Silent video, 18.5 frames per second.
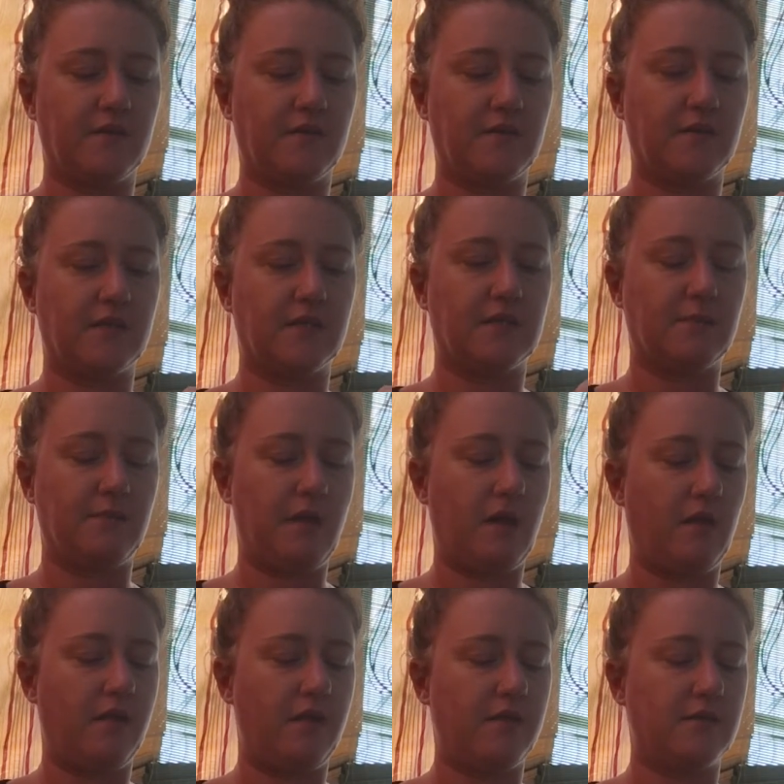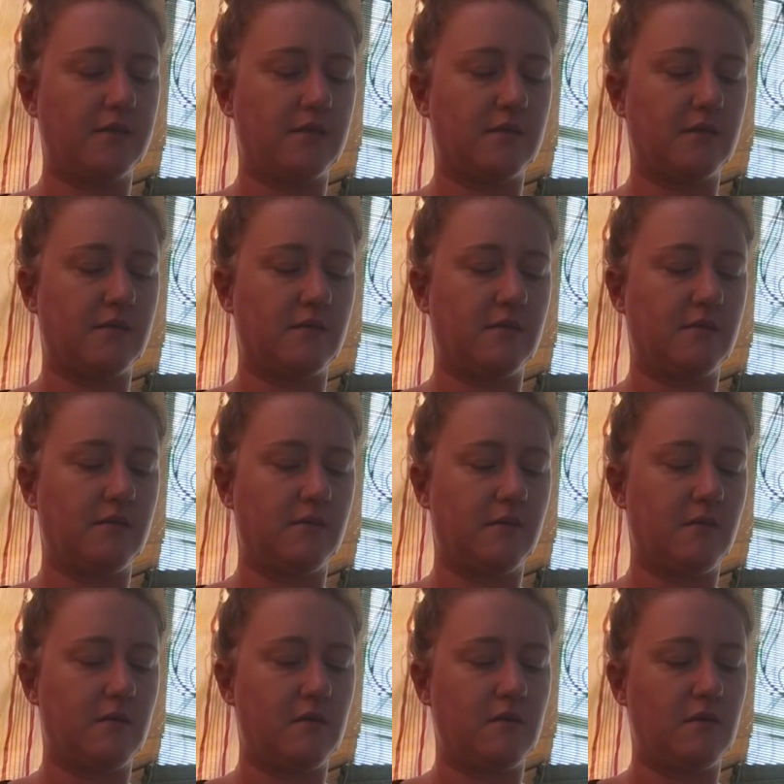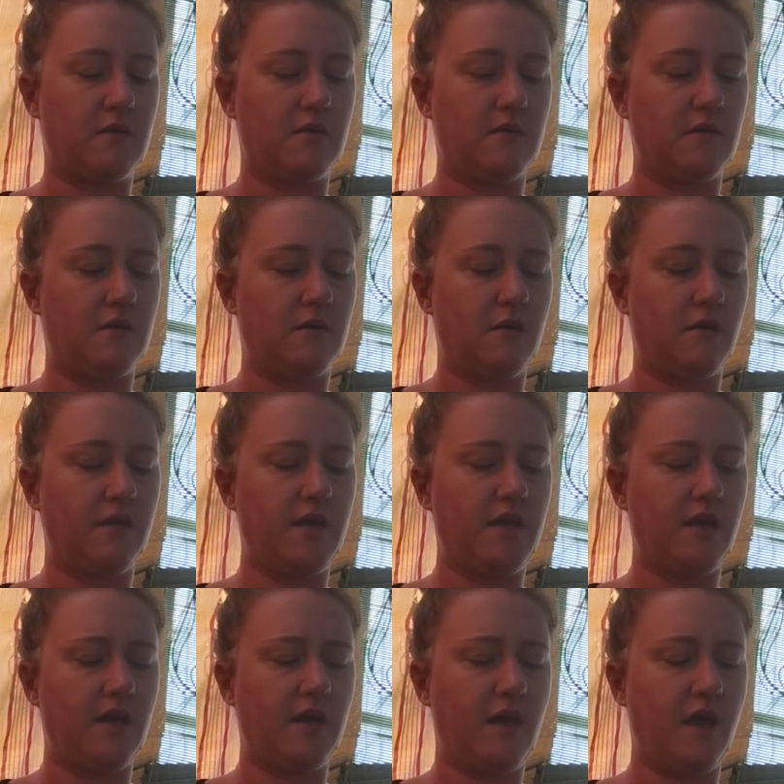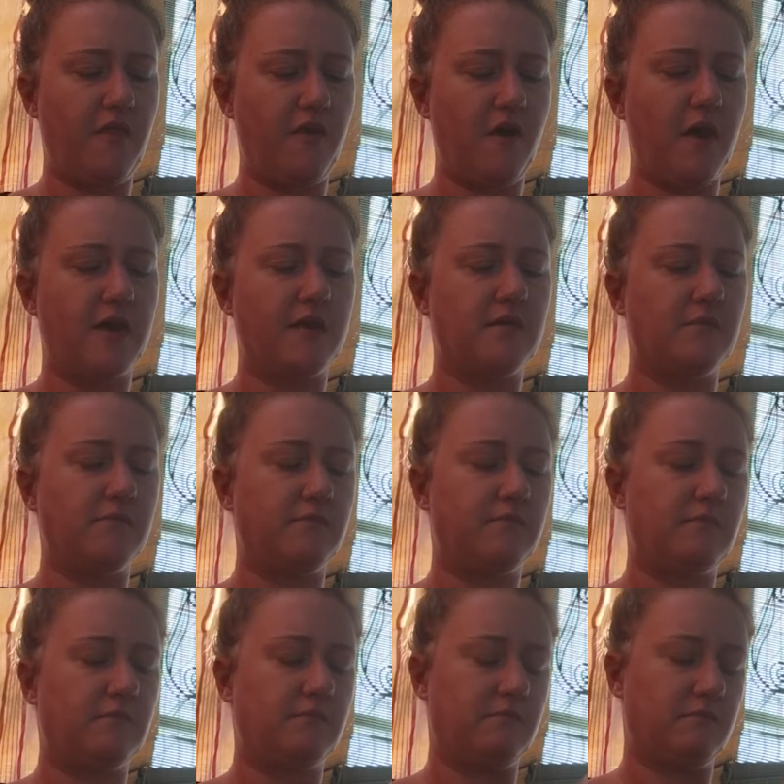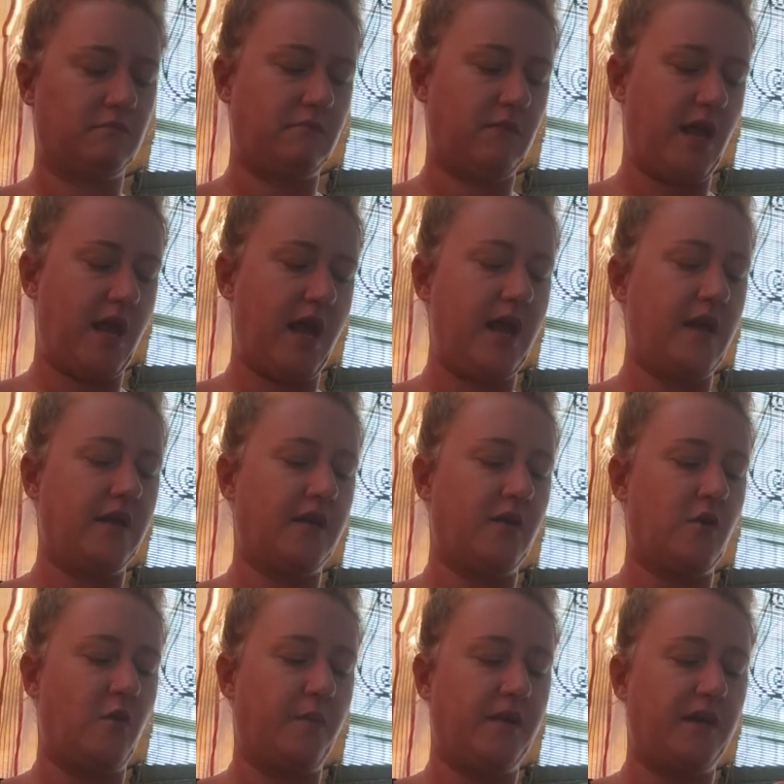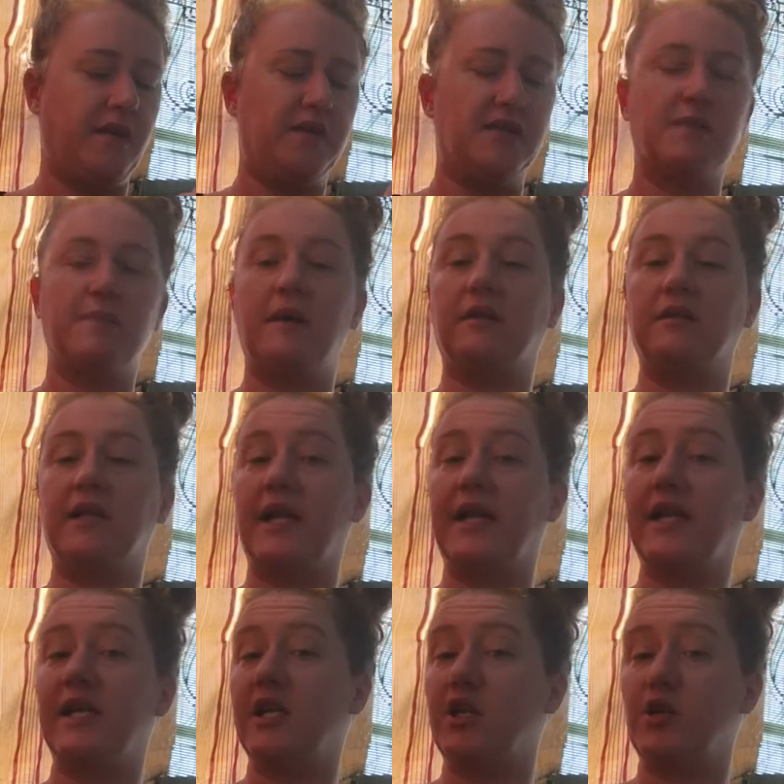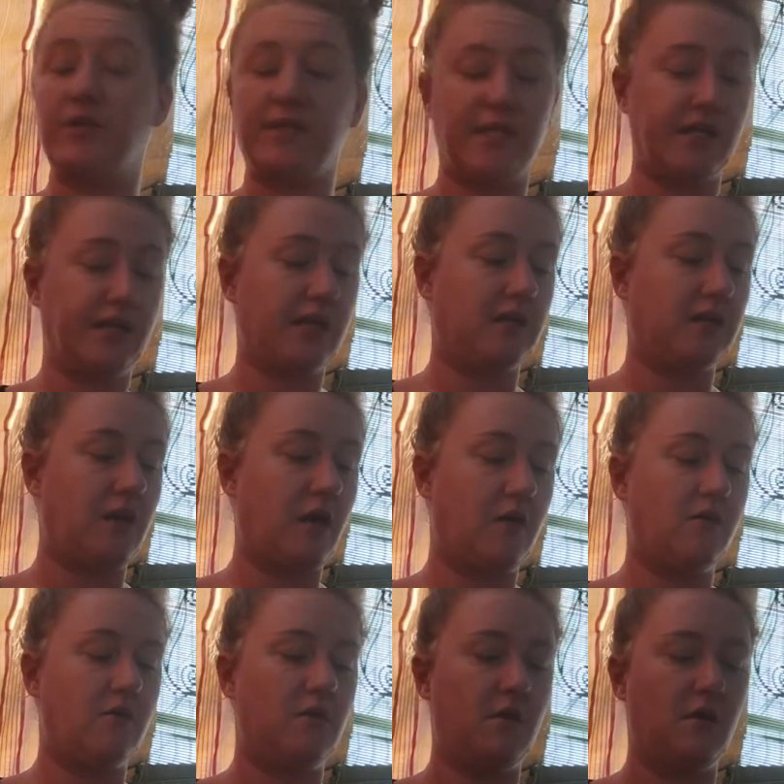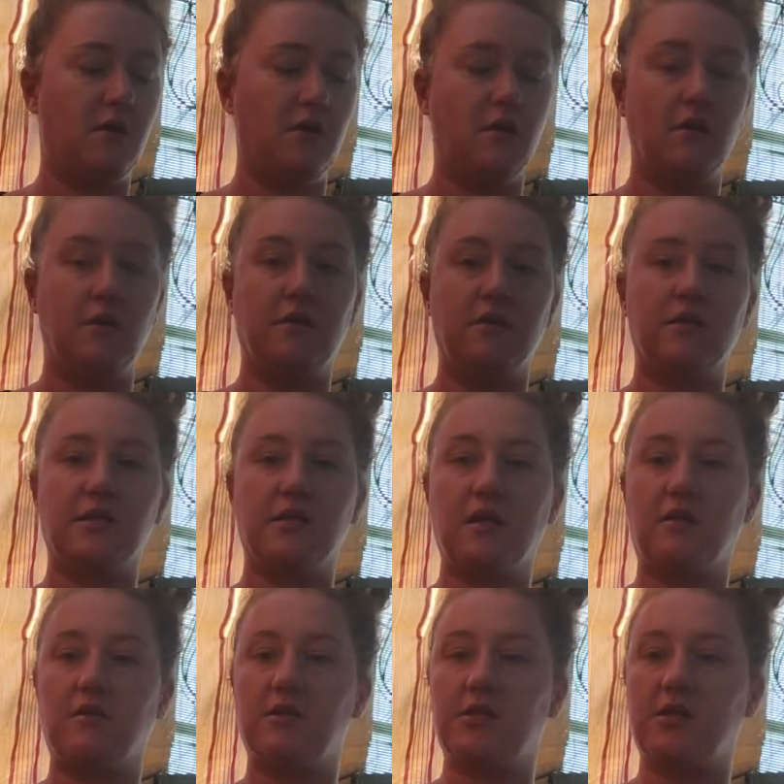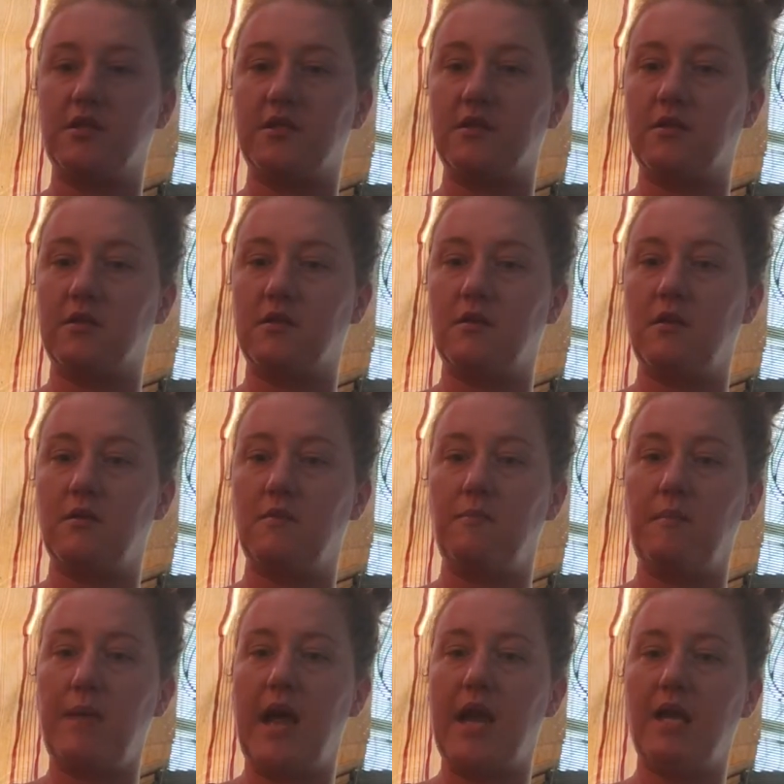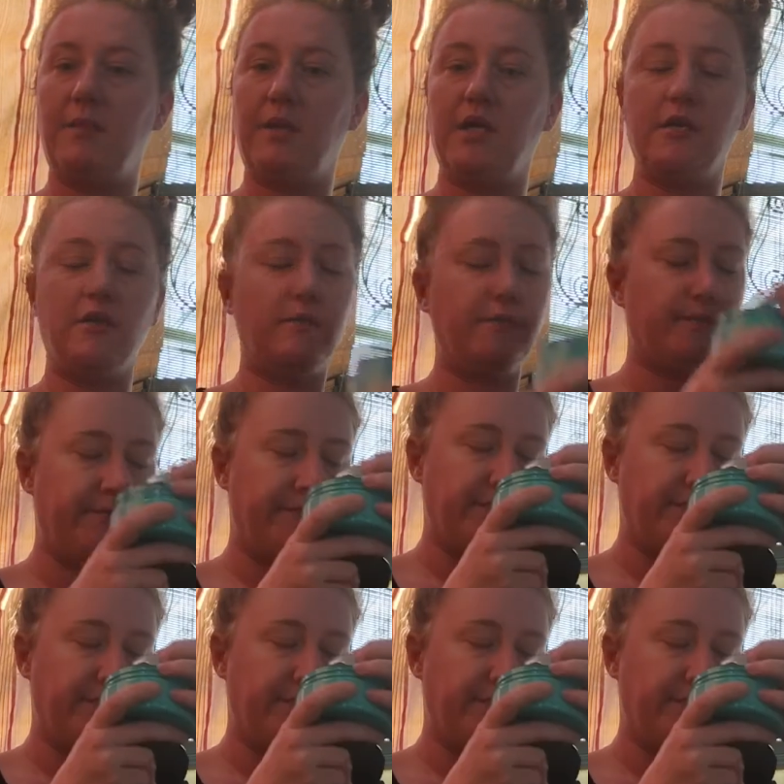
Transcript: smell this. I think I thought I, yeah, I did open it and smelled it. I didn't use it yet though. So it's just body butter.